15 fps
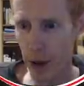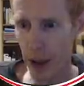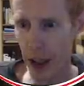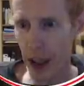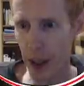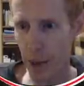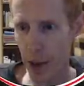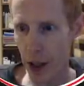of
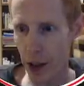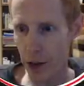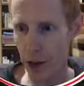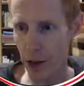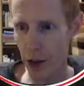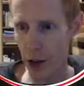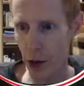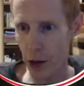hay bales
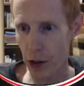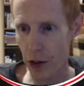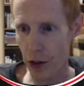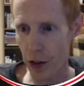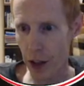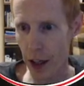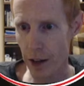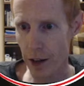and
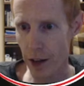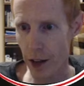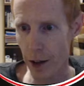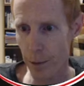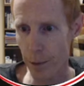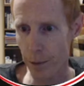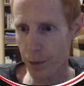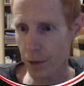noticed that
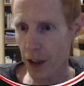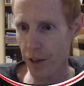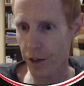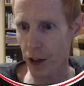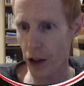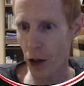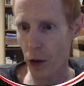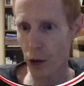if
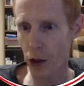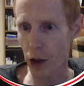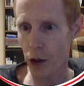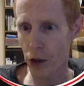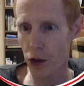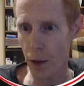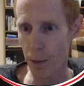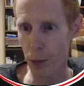you don't
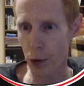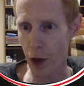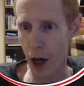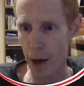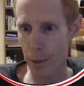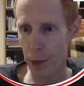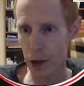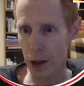use a
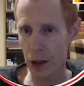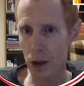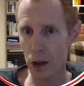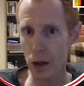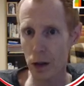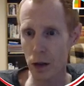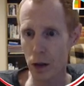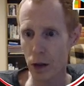proper